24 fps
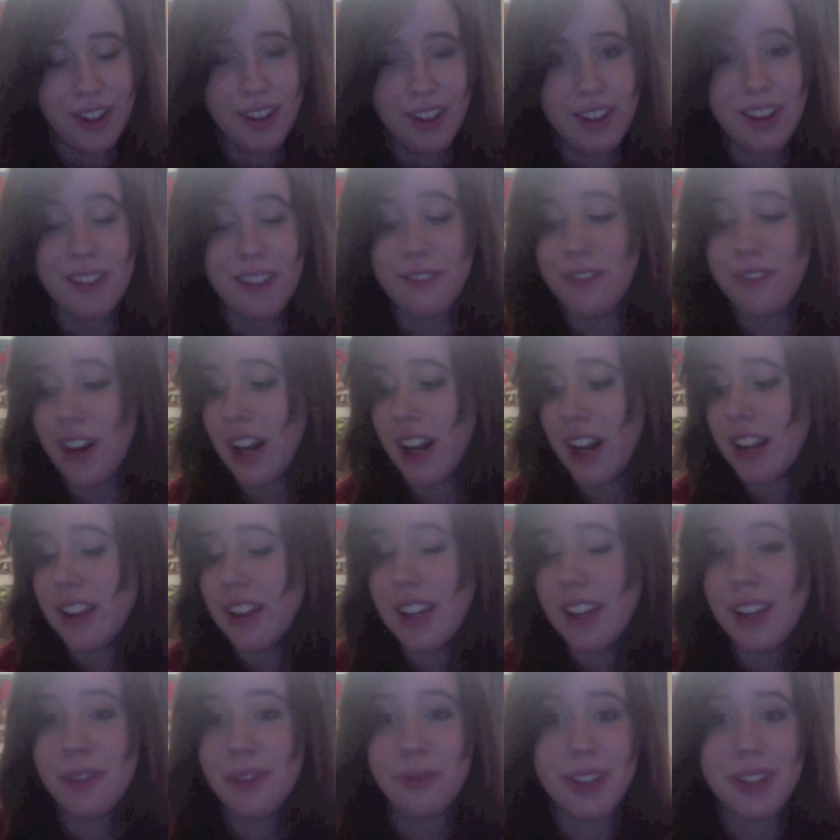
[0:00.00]
And
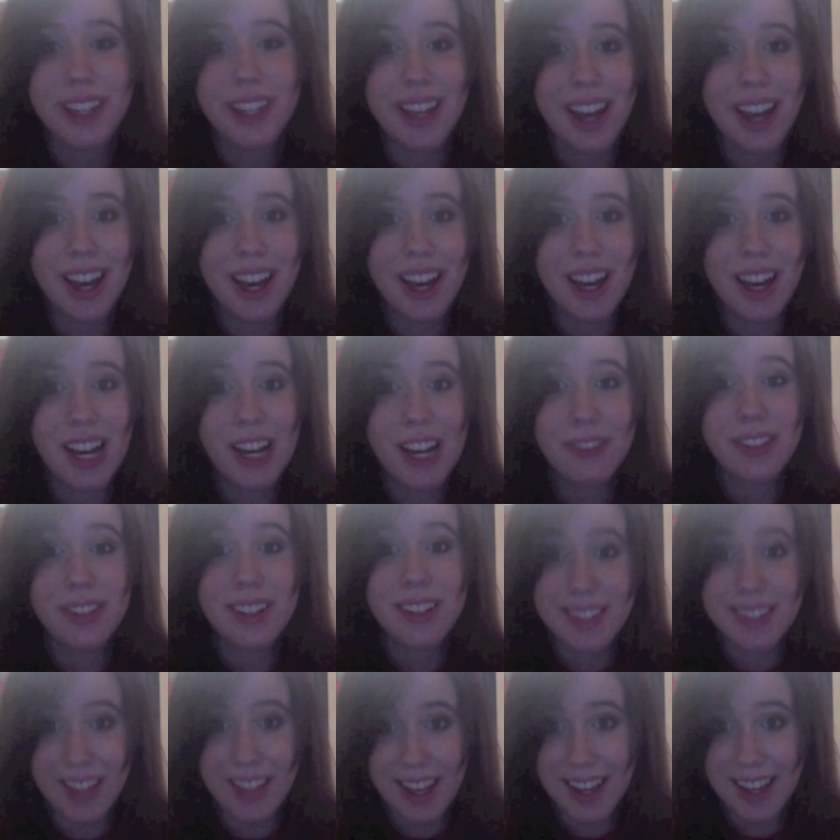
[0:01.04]
finally we have
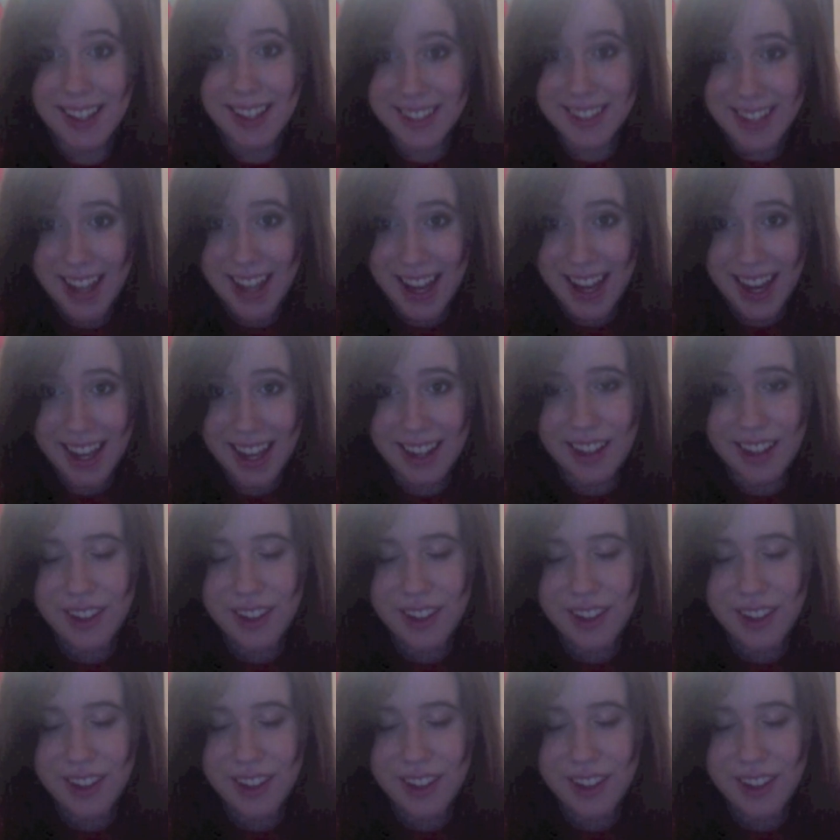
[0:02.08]
Sly's dad,